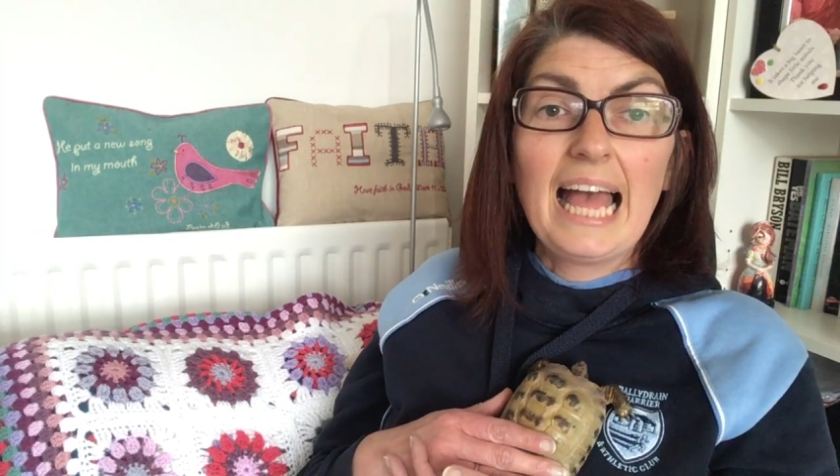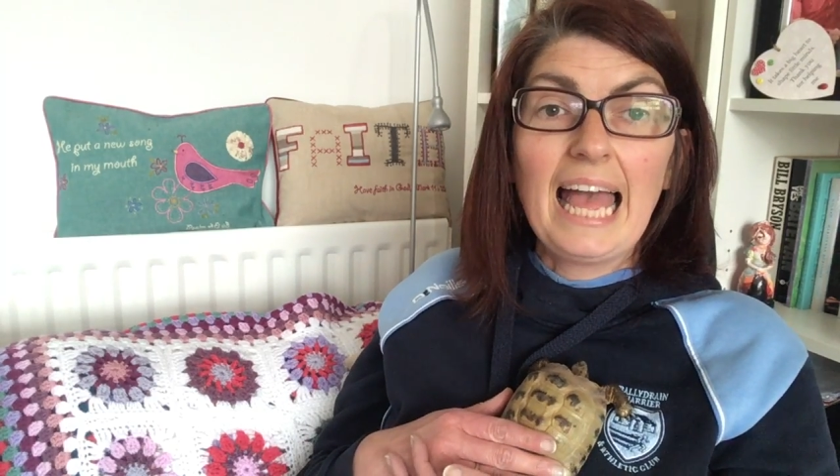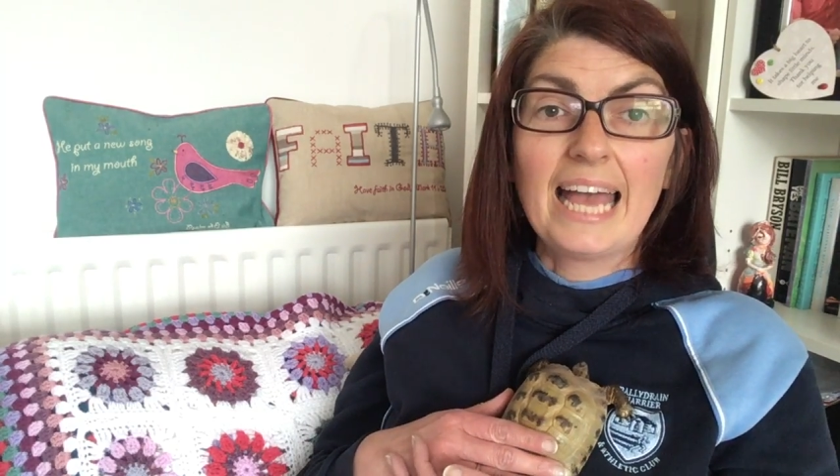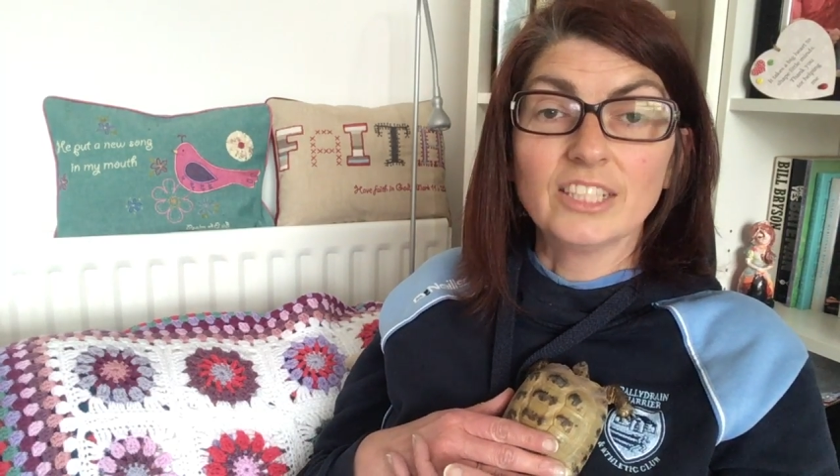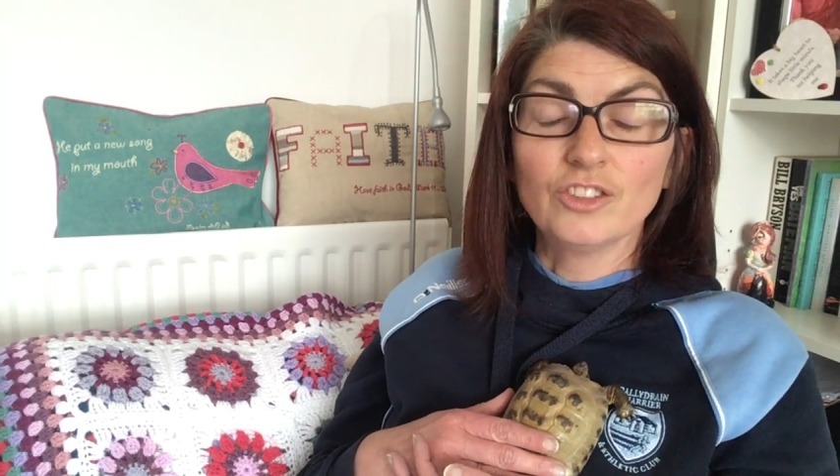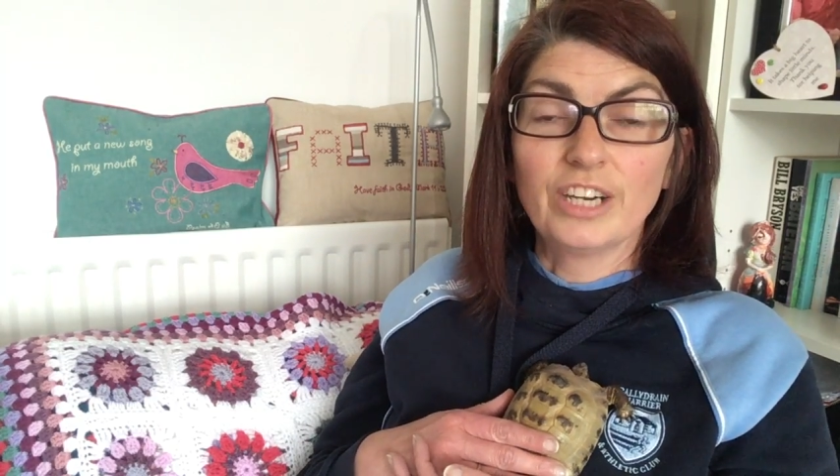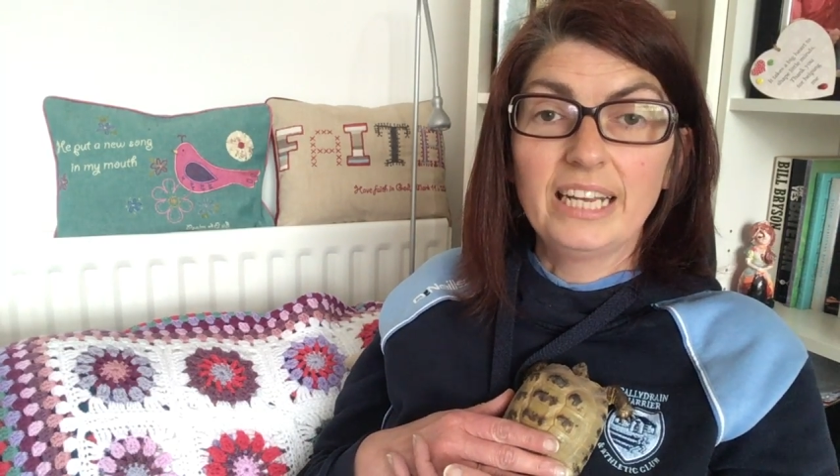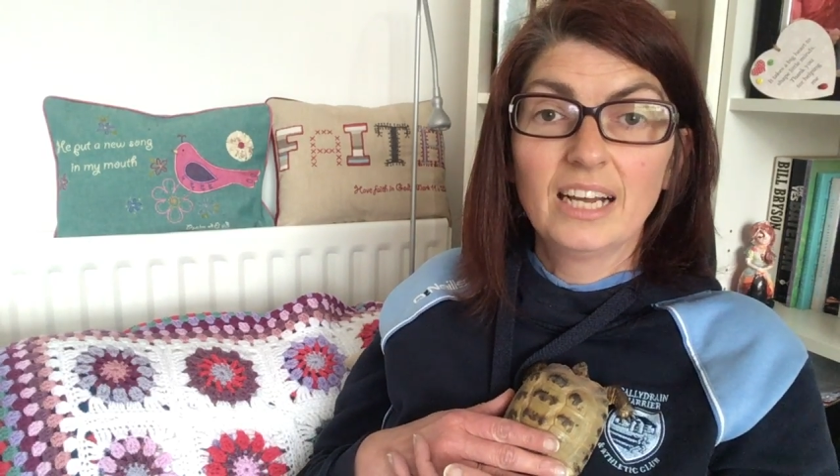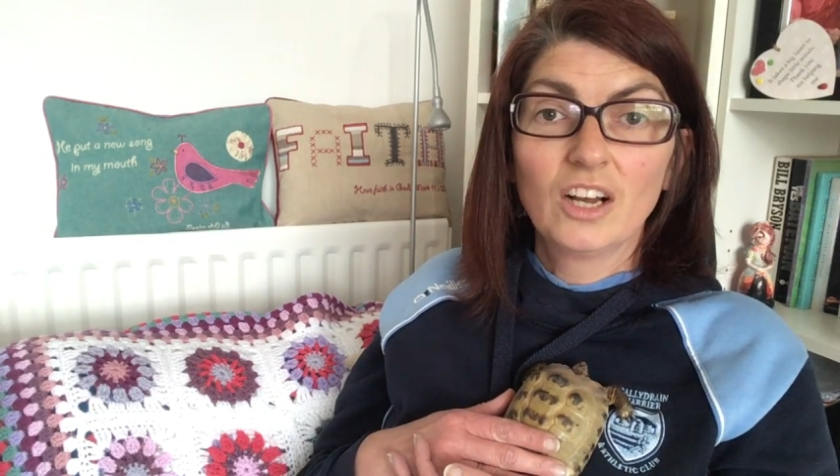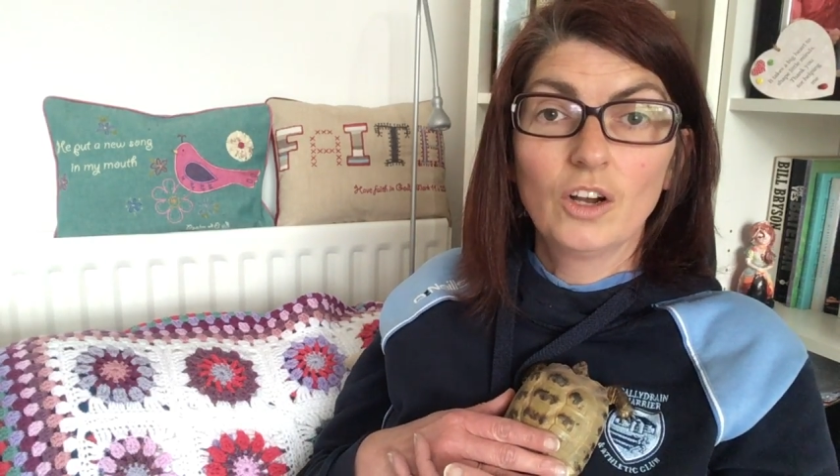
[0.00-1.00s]

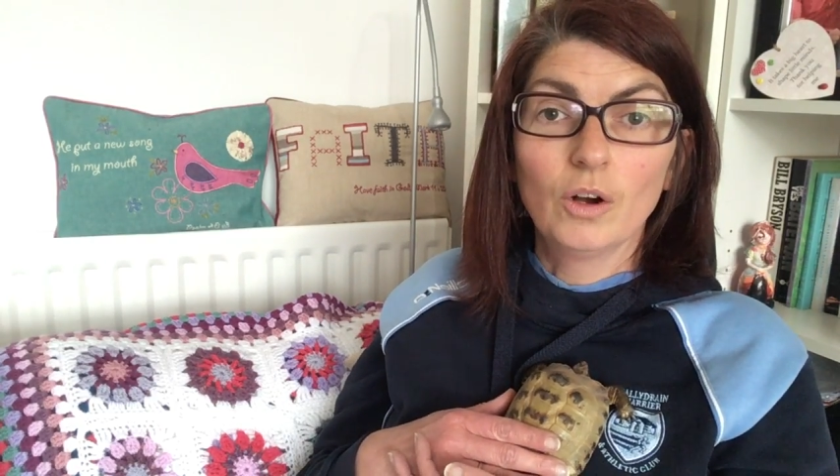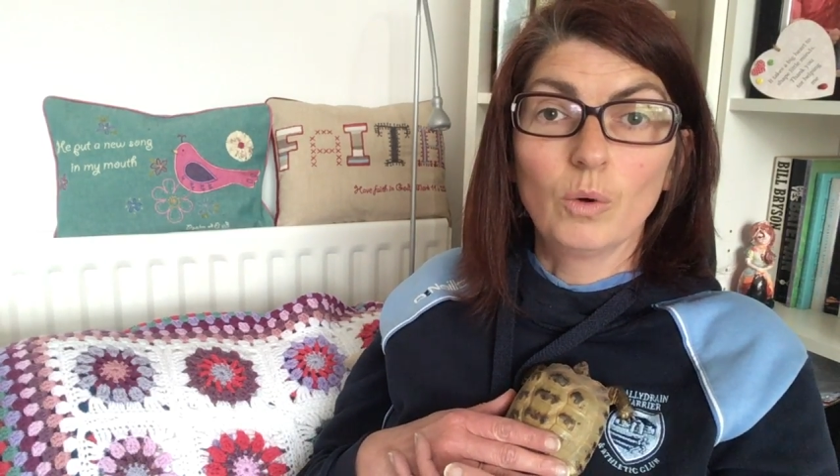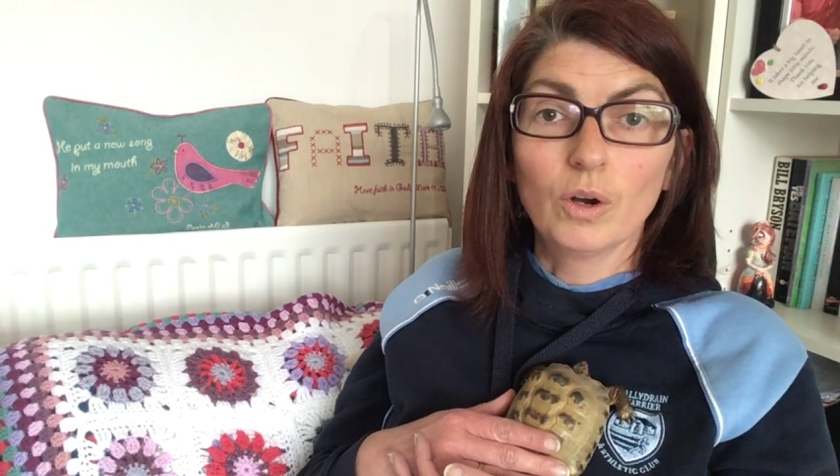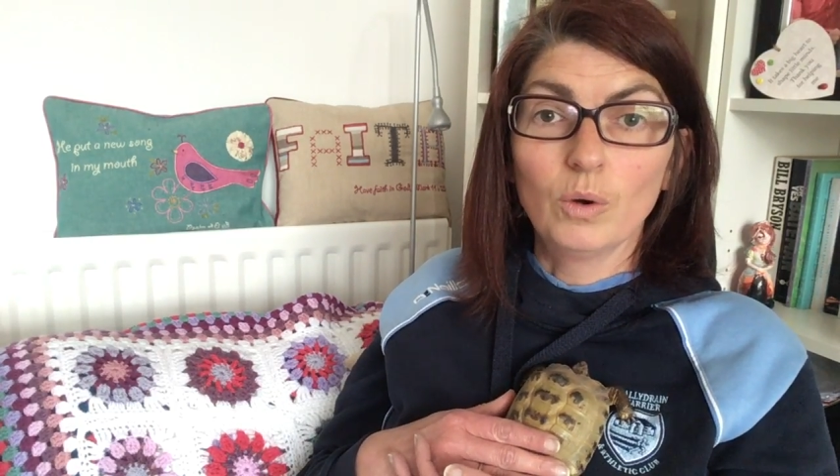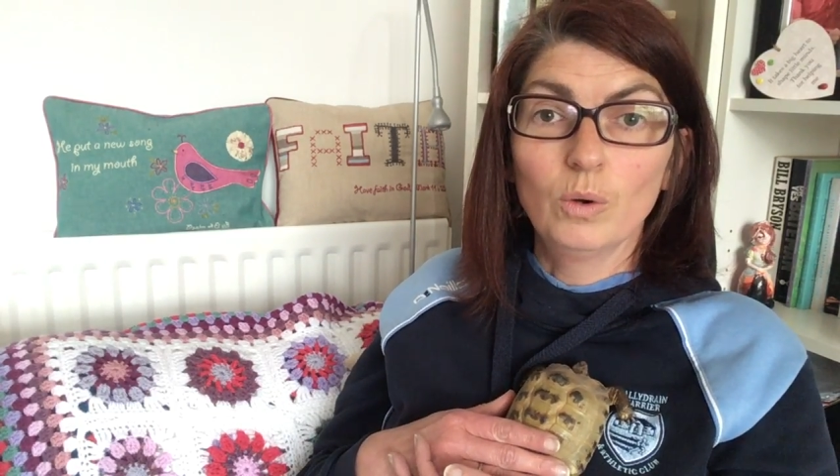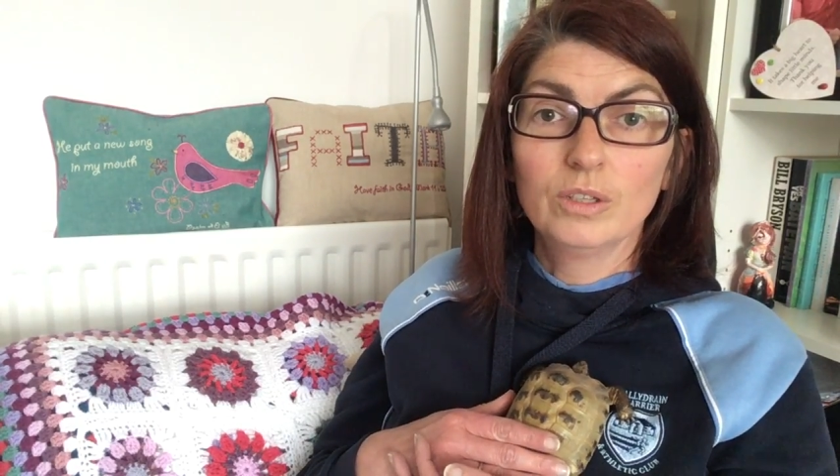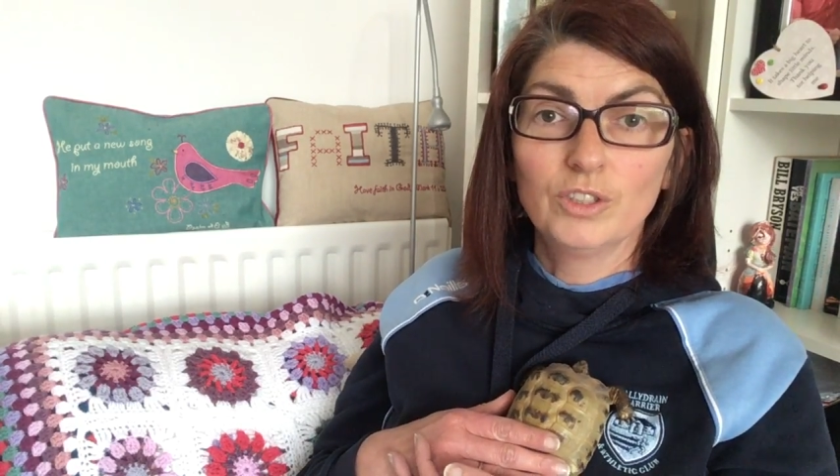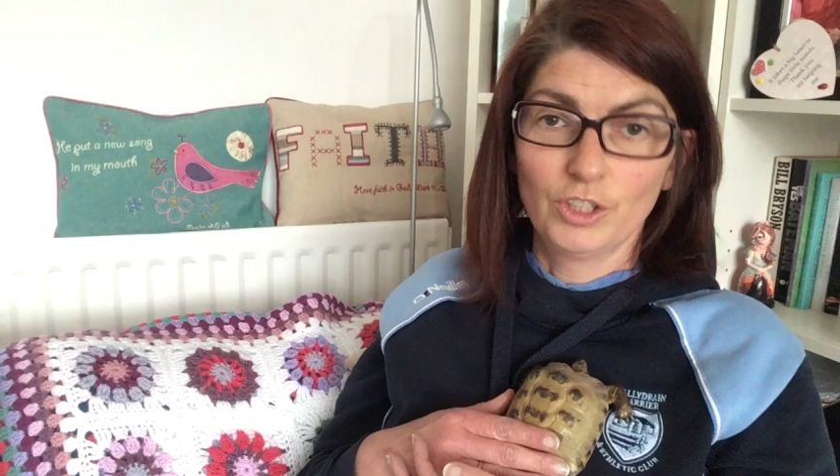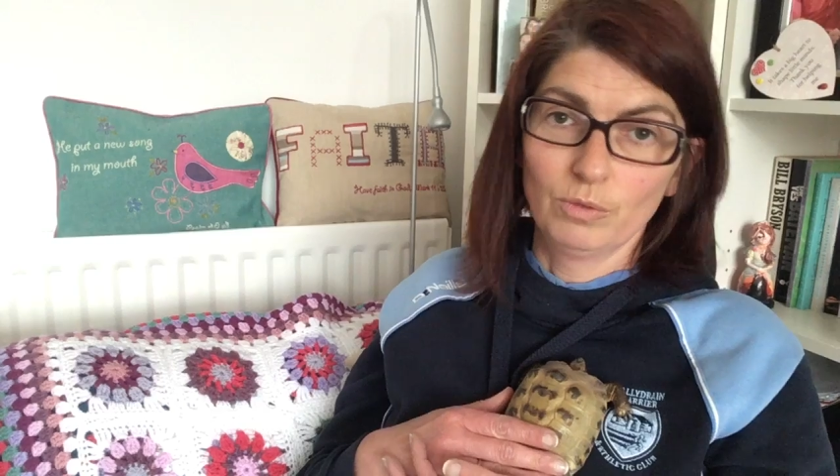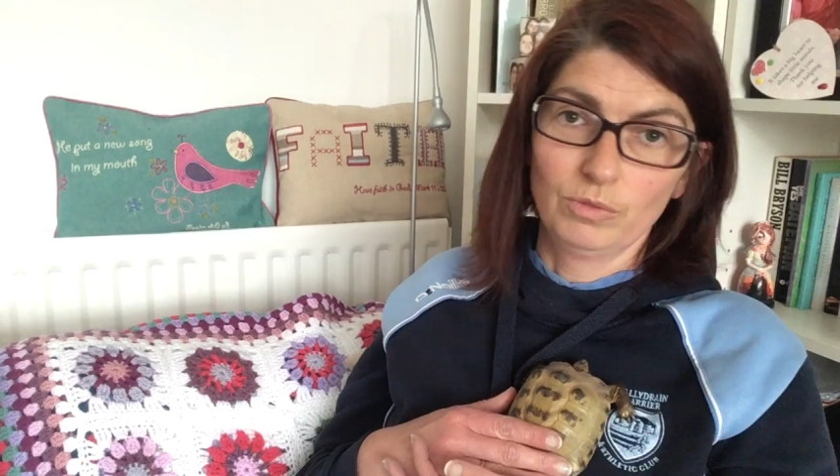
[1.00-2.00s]
Henry Coco
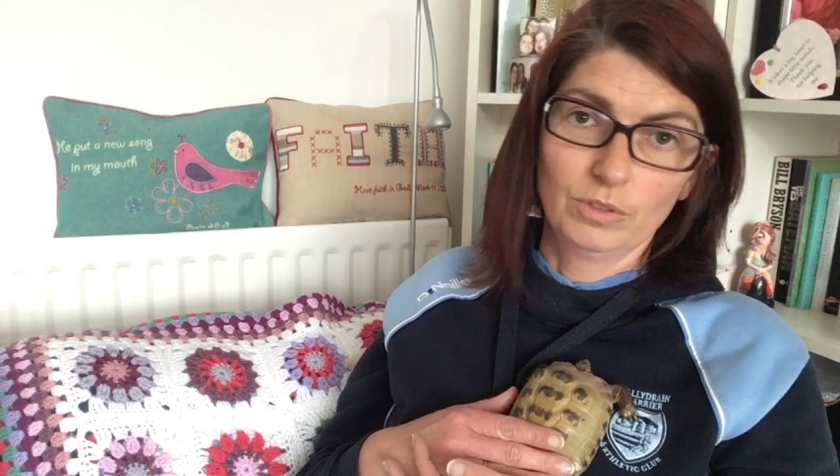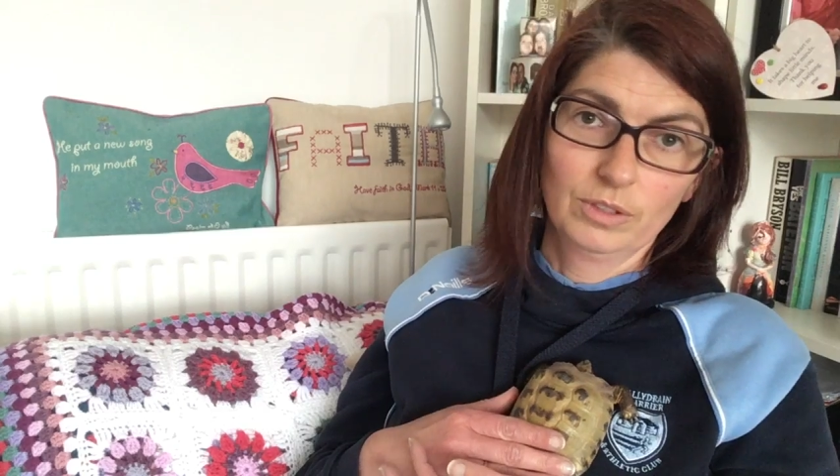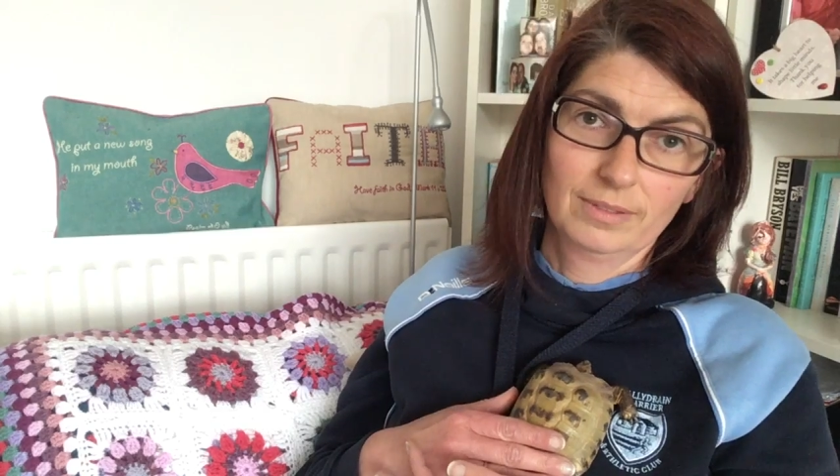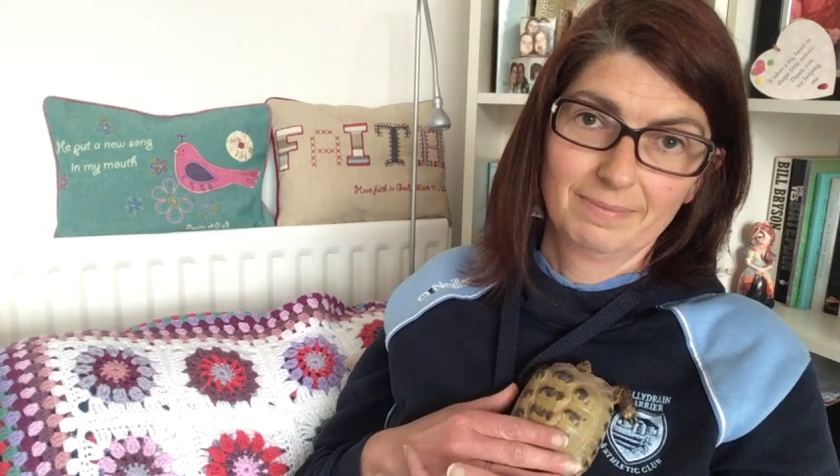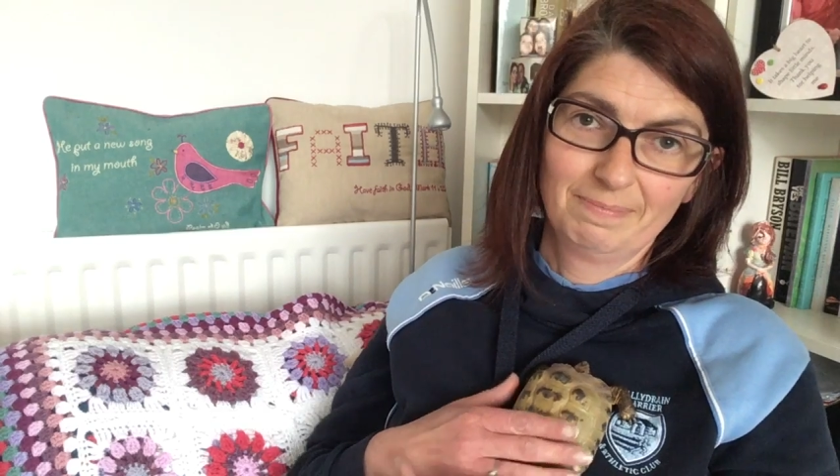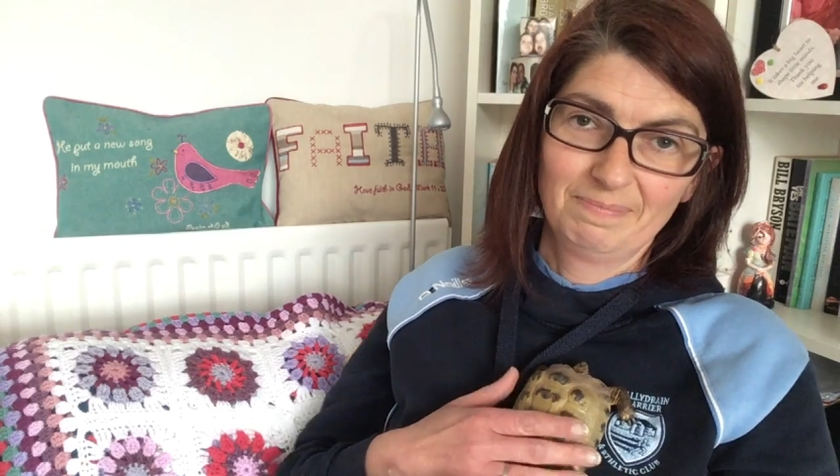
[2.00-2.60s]
Jones.